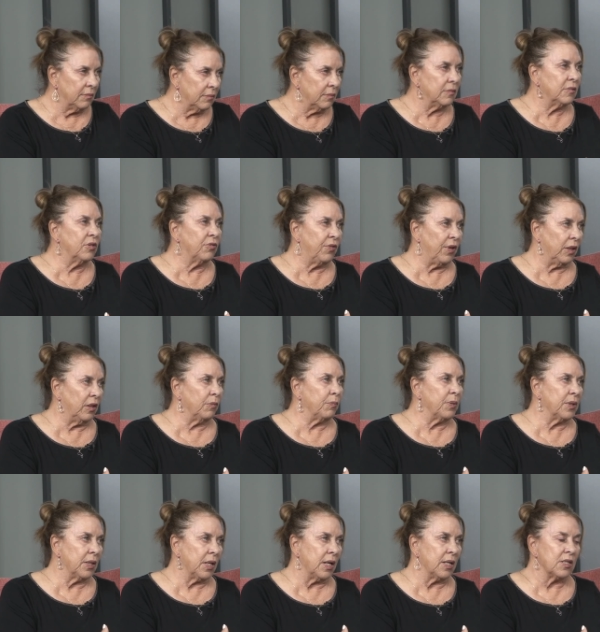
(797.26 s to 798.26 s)

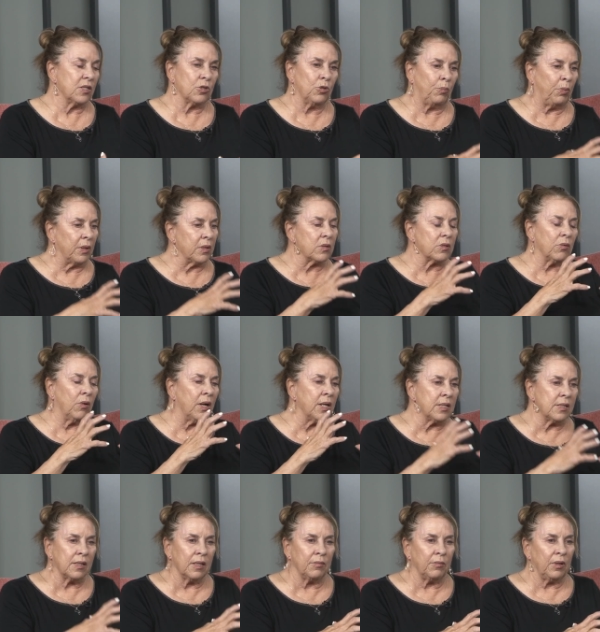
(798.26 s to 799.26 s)
developing the high school players. So I
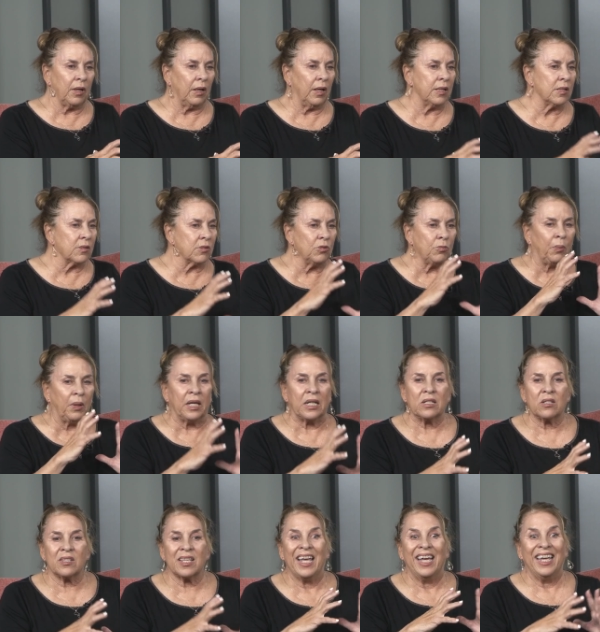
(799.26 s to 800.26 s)
say, high school
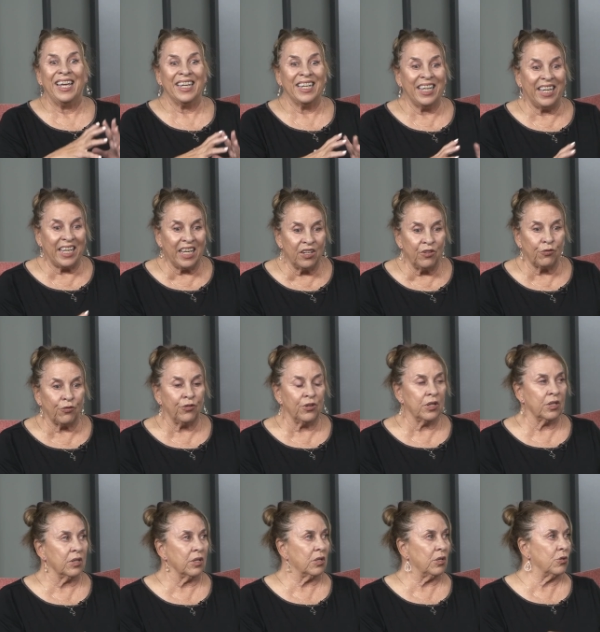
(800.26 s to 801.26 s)
players, get in front
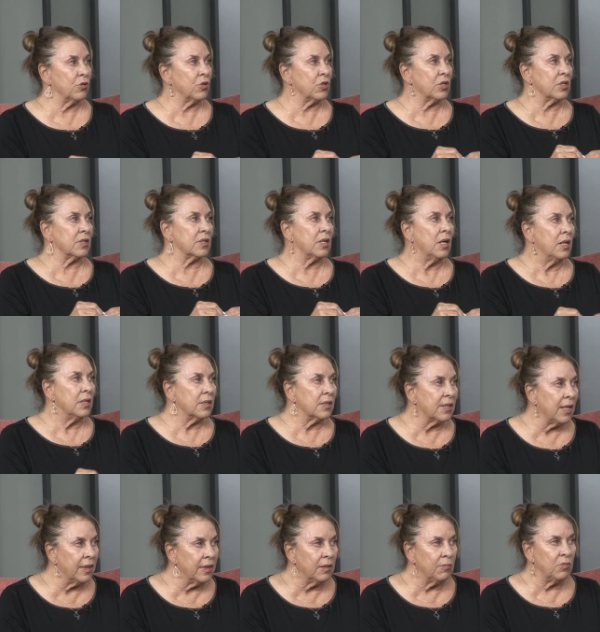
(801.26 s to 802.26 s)
of the coaches,
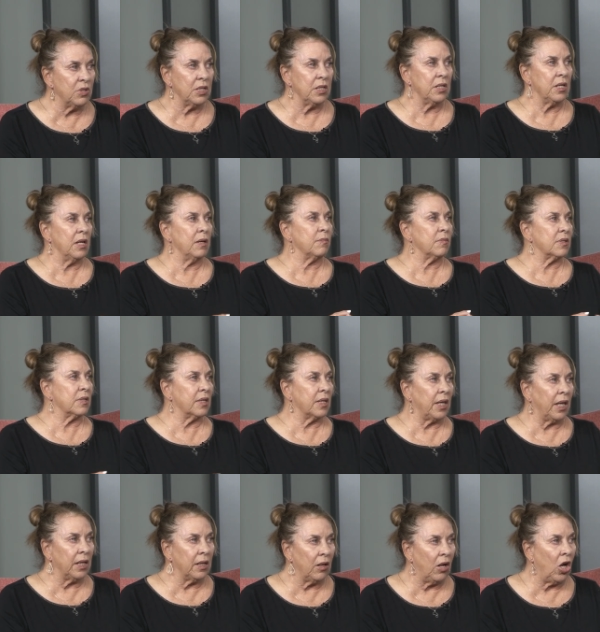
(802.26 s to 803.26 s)
send them DMs,
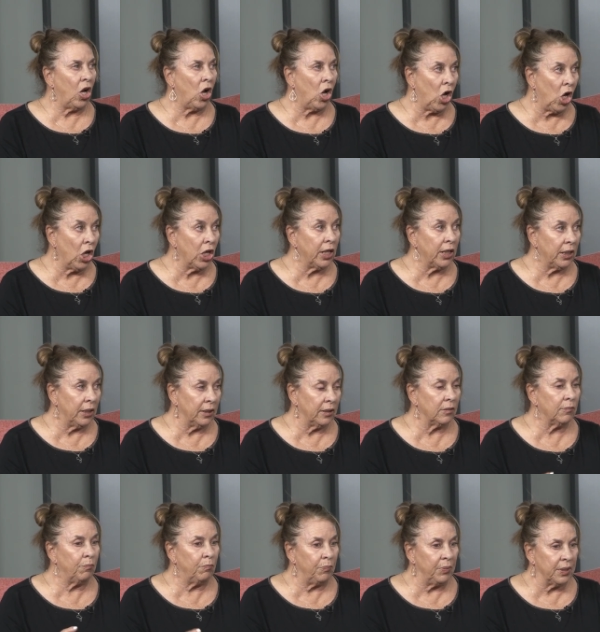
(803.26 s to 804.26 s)
get on it
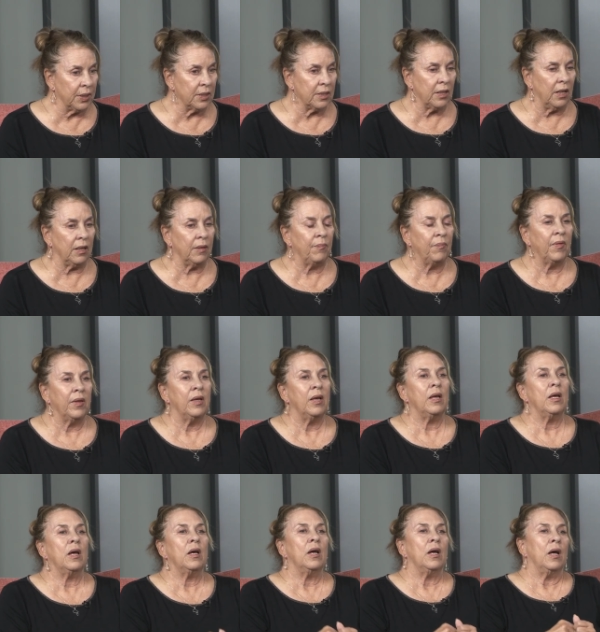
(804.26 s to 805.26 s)
big time.
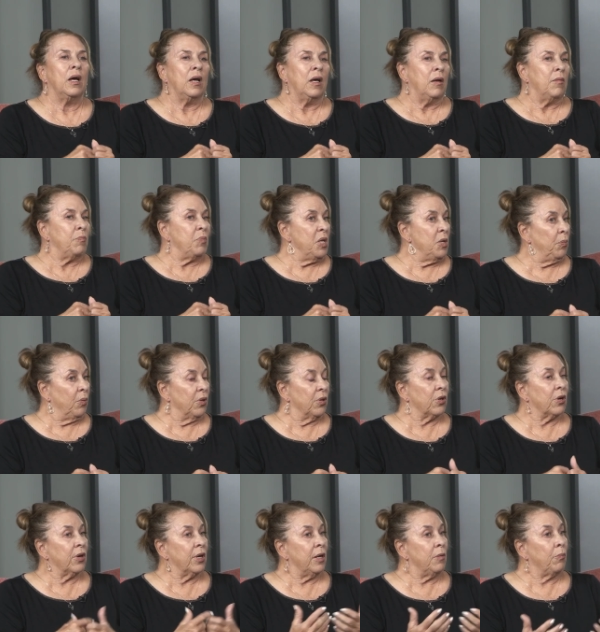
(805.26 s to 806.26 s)
People that
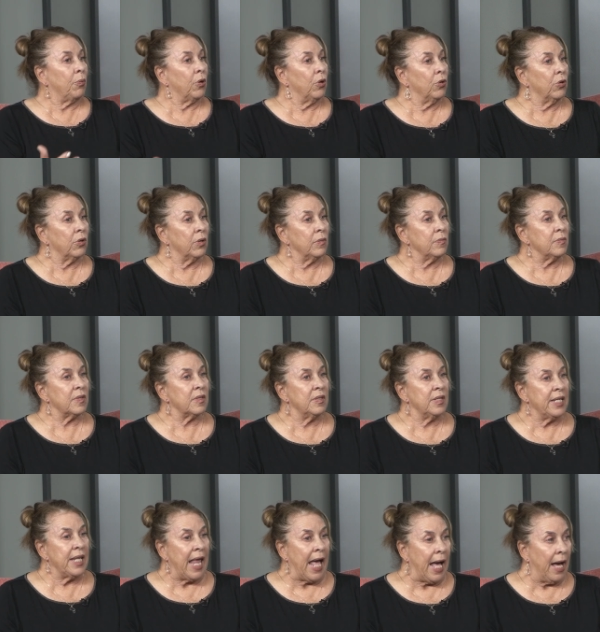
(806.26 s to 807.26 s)
are at programs
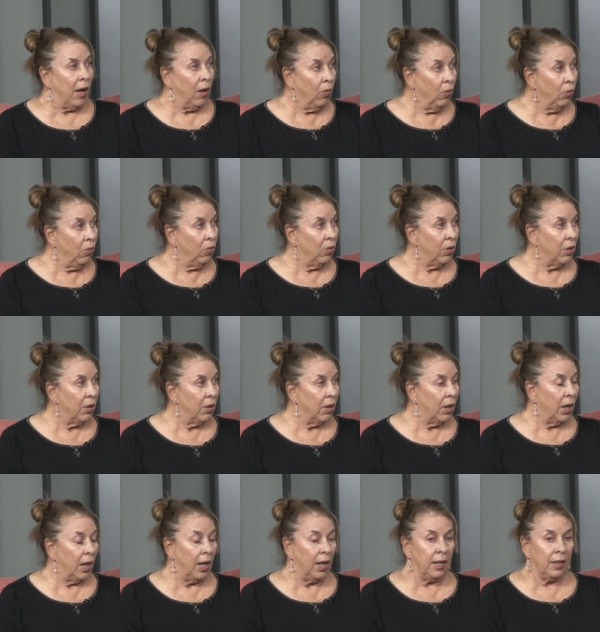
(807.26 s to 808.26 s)
now,
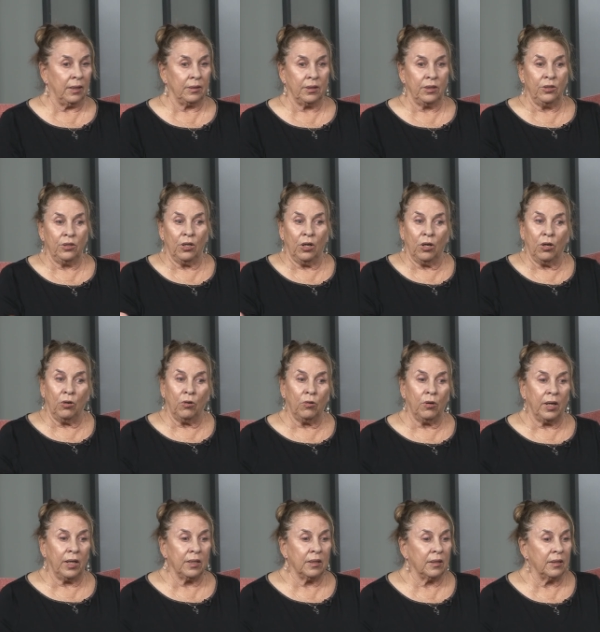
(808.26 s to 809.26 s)

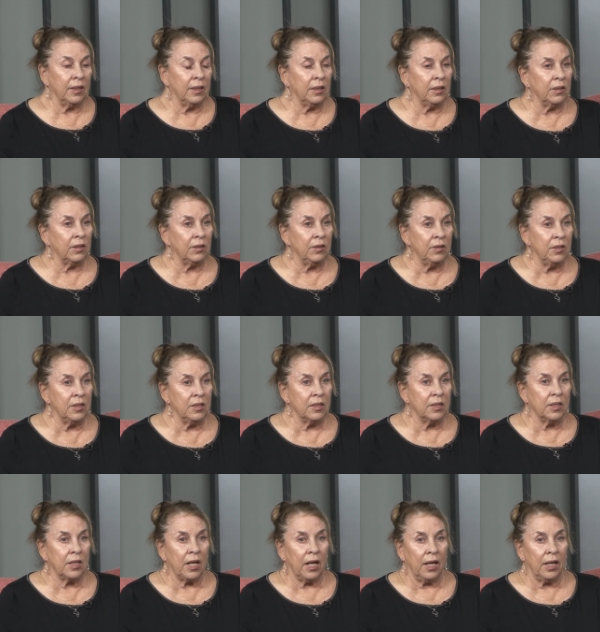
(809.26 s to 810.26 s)
I think you need
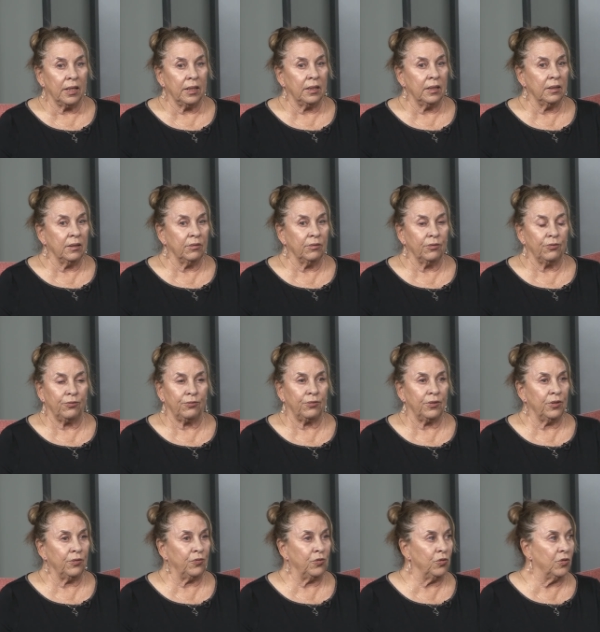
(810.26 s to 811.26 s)
to kind of,
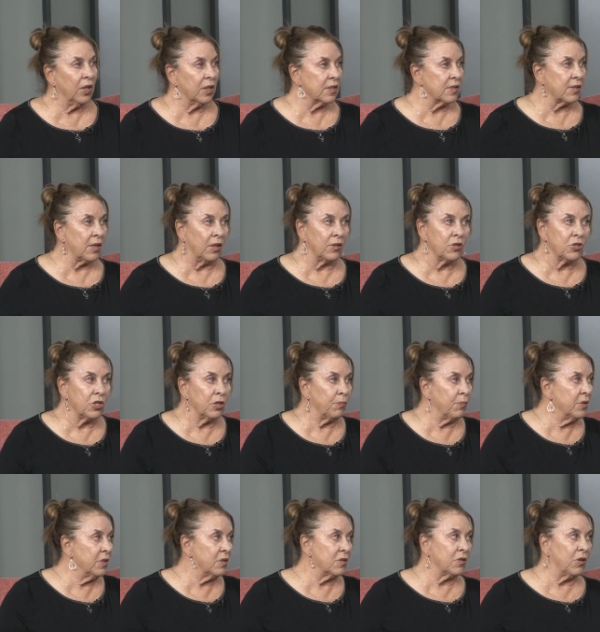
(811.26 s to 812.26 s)
if you've got a scholarship
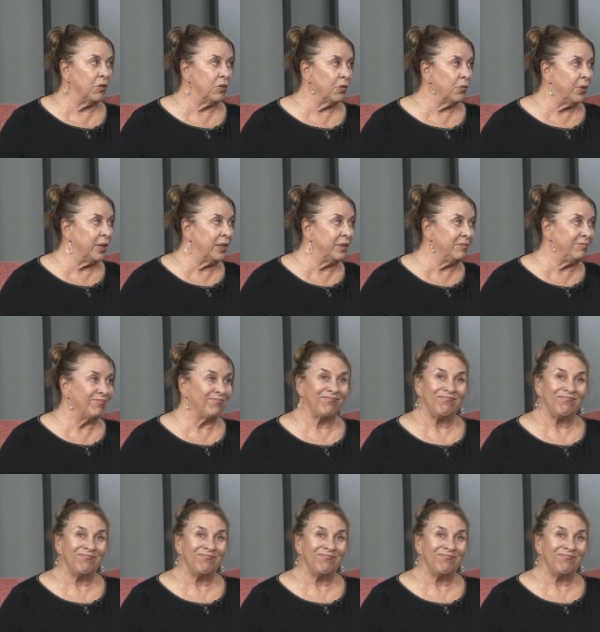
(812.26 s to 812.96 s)
and it's going well,